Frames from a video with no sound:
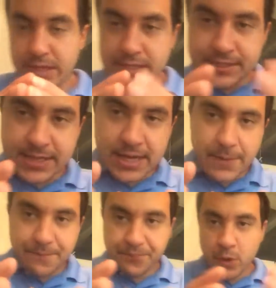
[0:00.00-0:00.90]

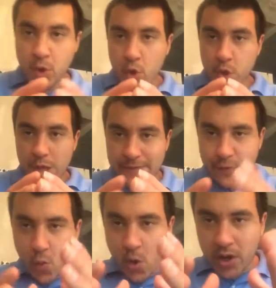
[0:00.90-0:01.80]
See, if
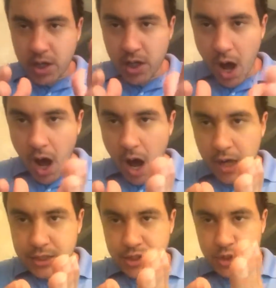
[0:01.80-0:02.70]
you want
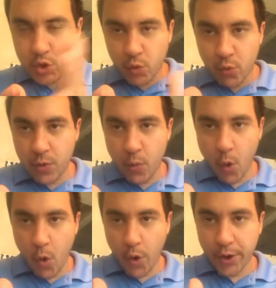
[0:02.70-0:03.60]
God's
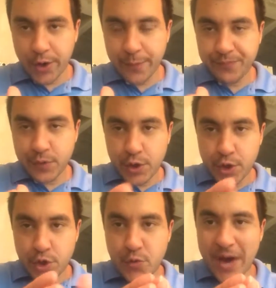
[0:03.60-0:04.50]
reward,
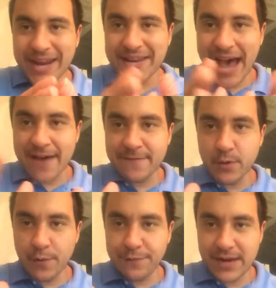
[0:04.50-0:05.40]
you gotta die from
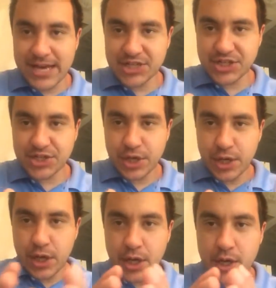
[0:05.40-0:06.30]
your flesh.
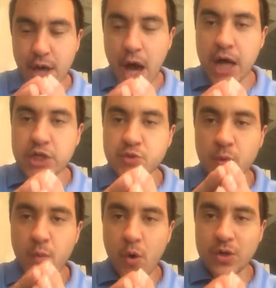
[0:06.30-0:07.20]
God's
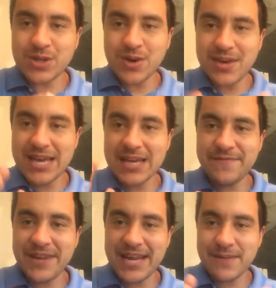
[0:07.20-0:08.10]
rewards are
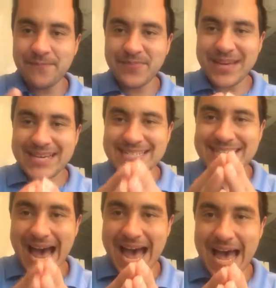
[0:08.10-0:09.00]
infinite
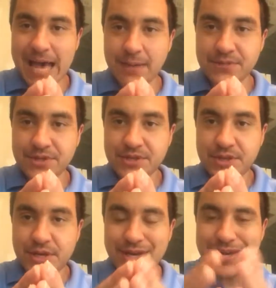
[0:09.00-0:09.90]
times,
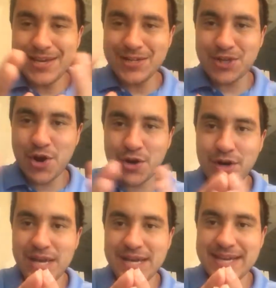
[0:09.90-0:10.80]

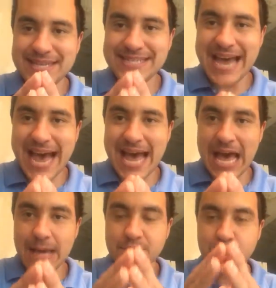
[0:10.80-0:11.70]
eternally
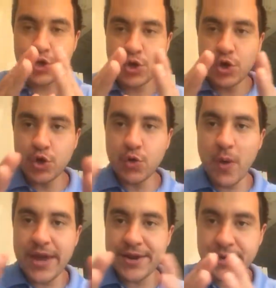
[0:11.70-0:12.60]
times,
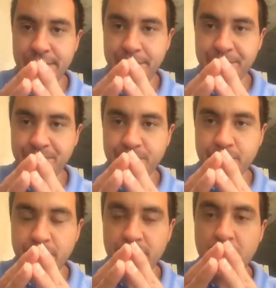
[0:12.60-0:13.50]
greater
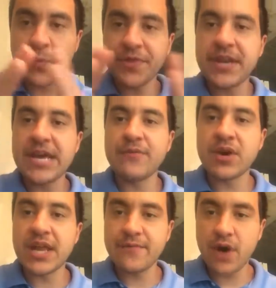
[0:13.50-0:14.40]
than what the devil
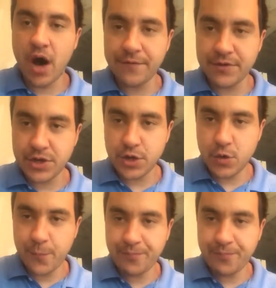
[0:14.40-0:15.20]
could ever offer to you.